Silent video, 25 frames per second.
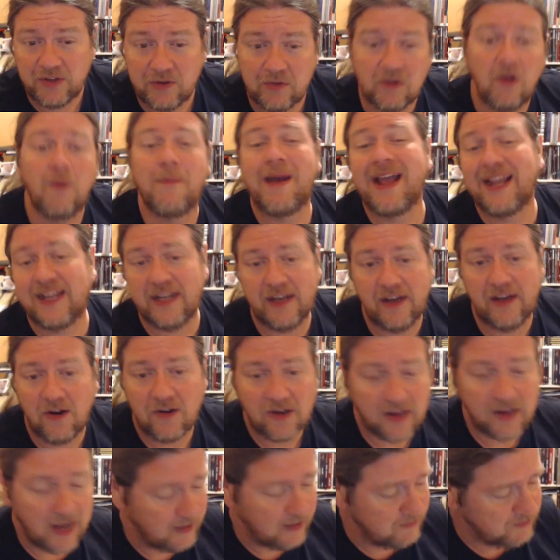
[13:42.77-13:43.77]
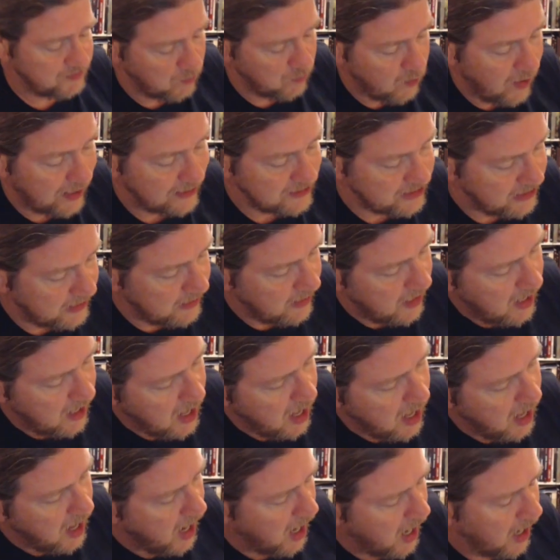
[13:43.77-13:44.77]
Go back in the archives and watch it.
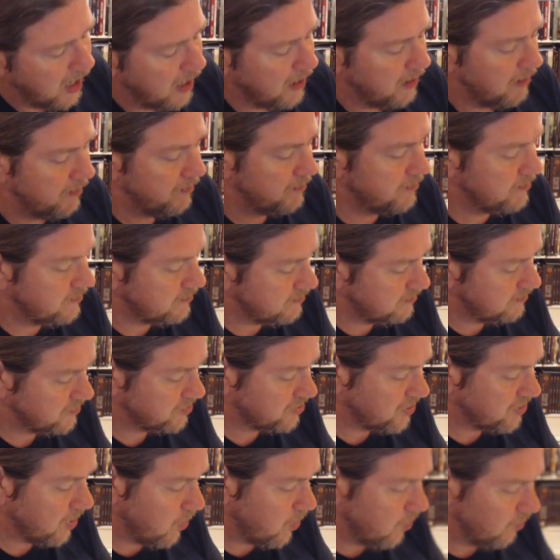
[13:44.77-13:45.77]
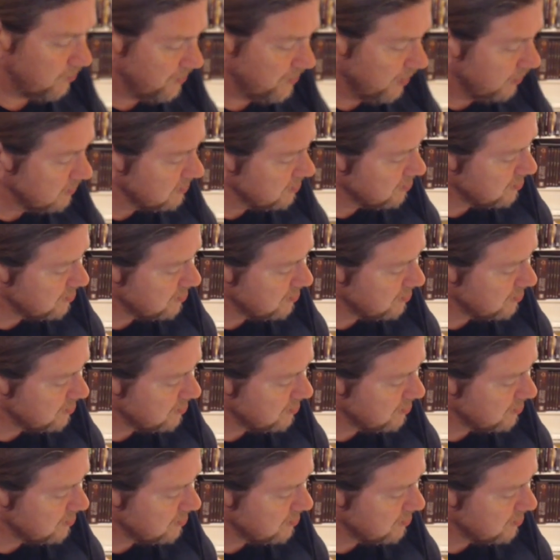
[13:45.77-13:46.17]
So those are